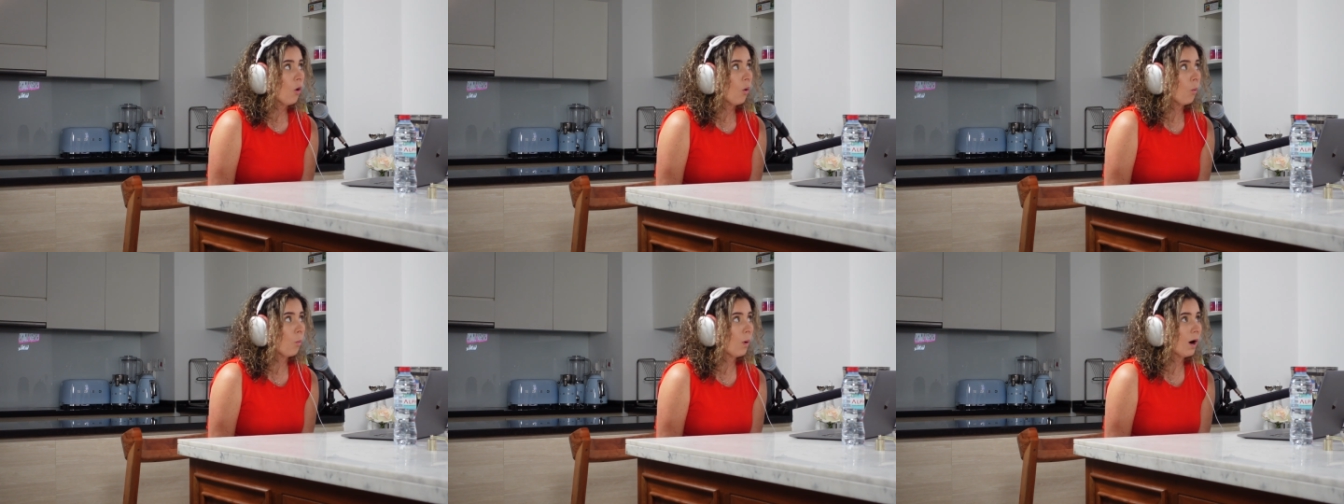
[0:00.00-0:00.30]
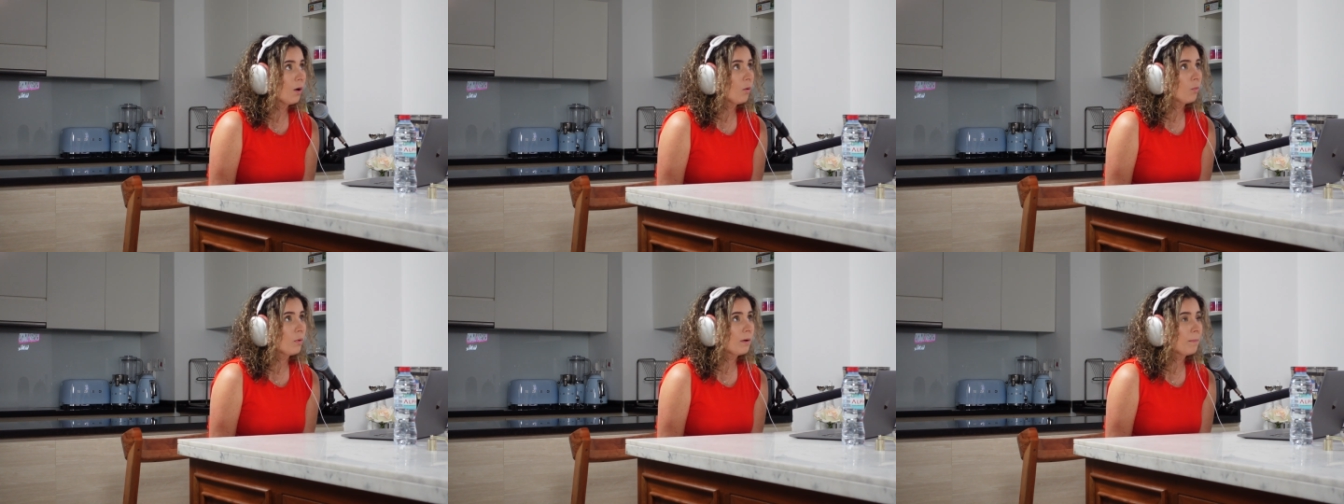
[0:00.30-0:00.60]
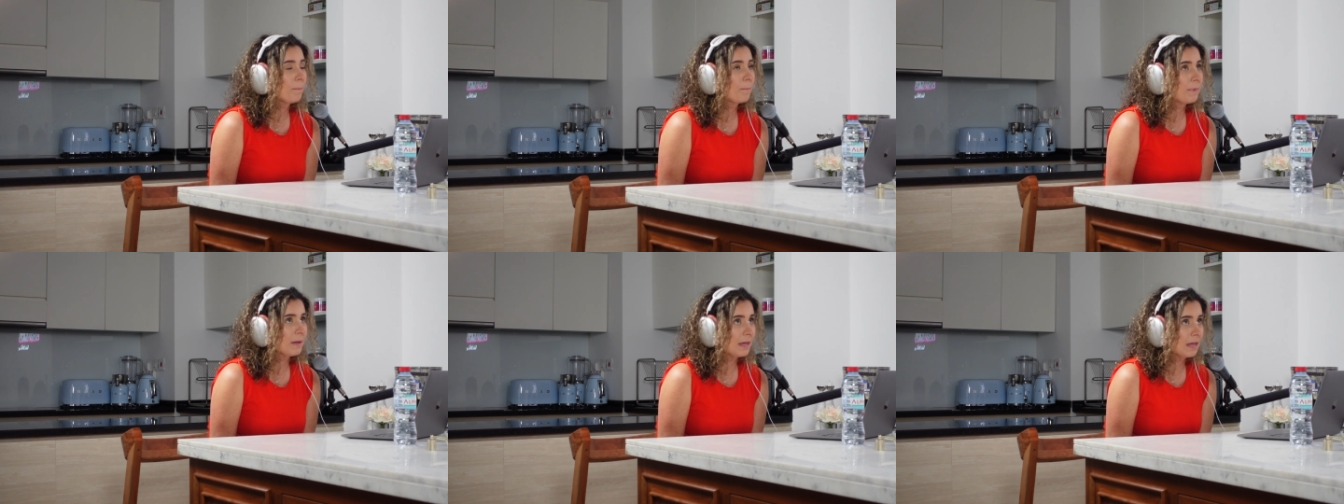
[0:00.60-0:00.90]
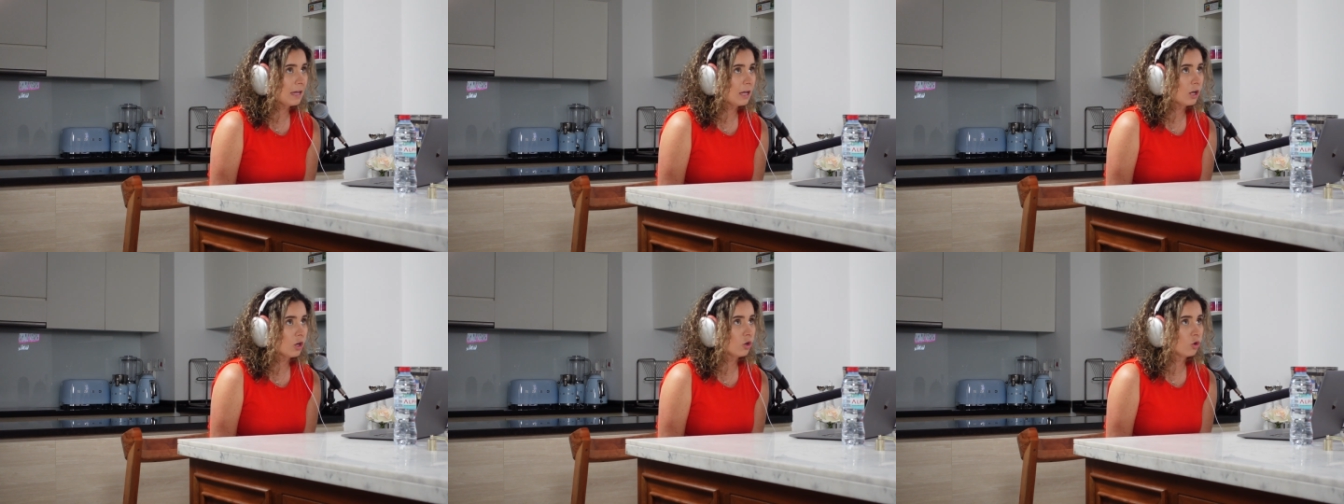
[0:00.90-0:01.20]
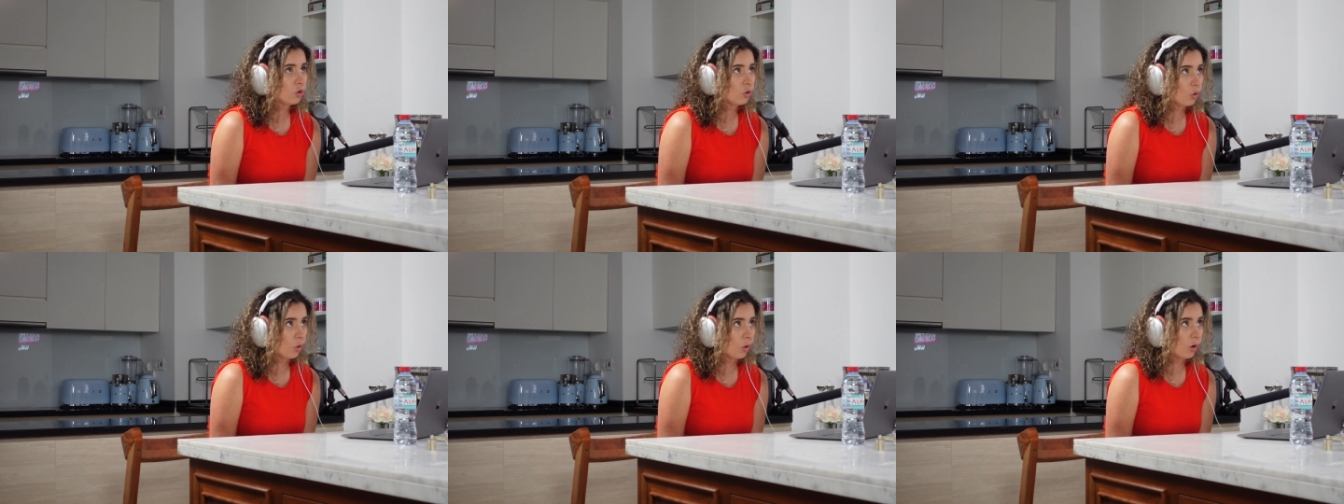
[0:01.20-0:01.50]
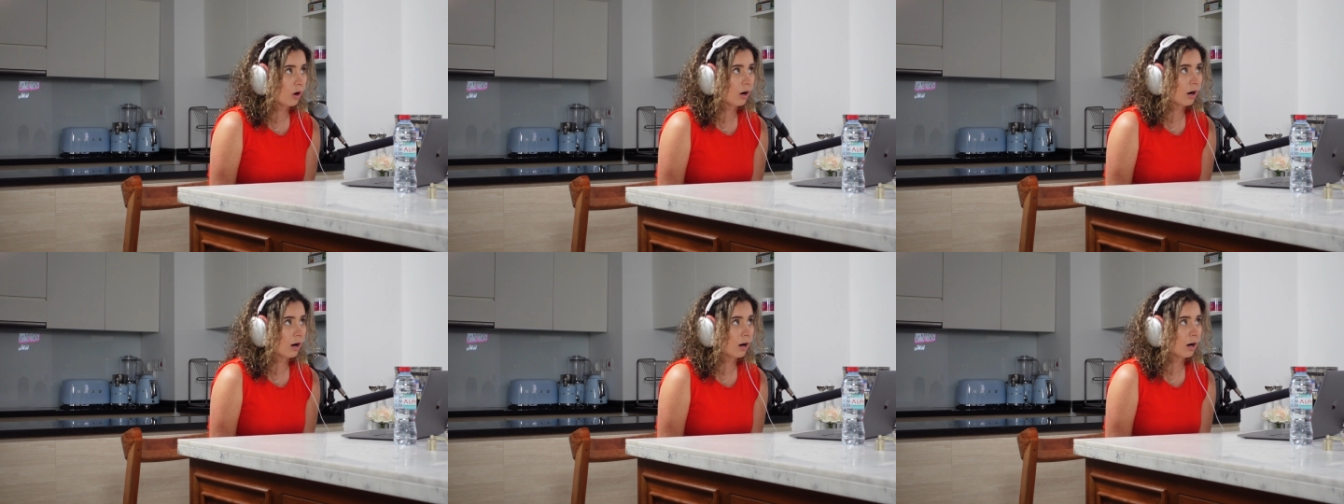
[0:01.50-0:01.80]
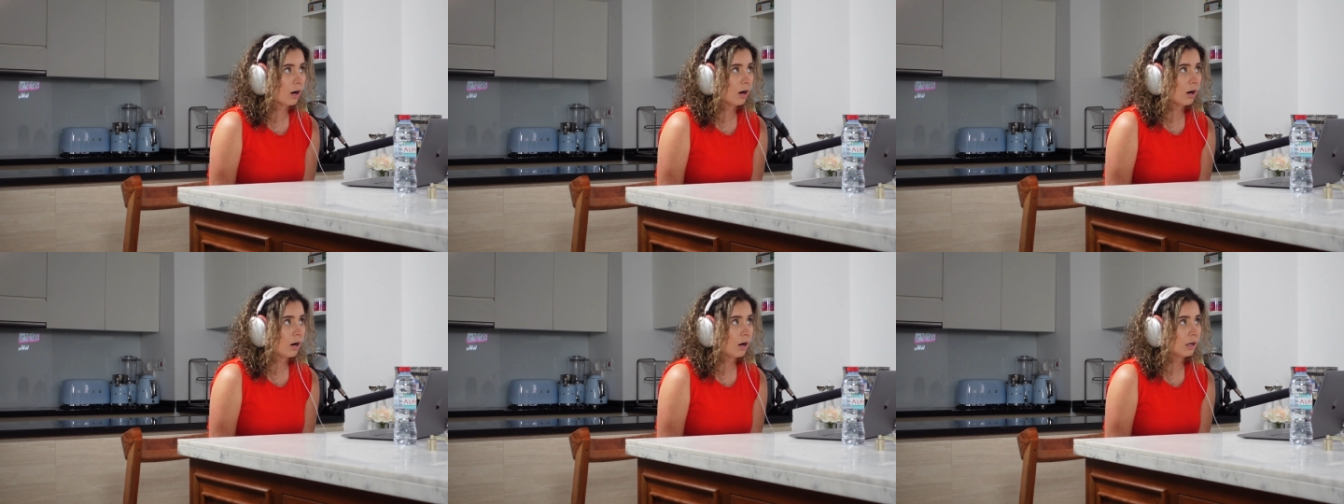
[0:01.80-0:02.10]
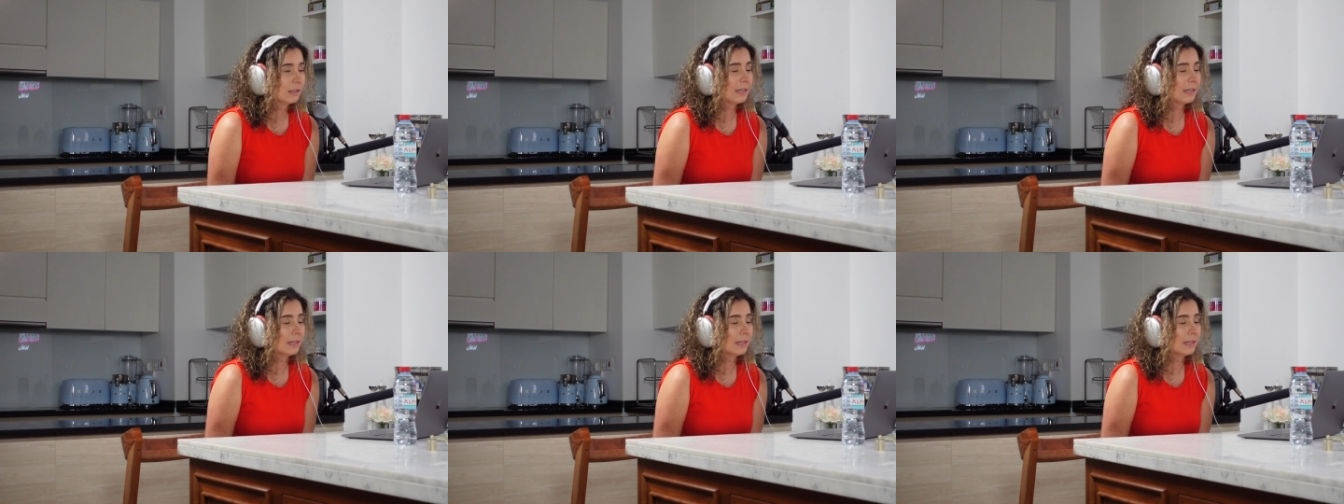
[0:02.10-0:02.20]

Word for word: what would be your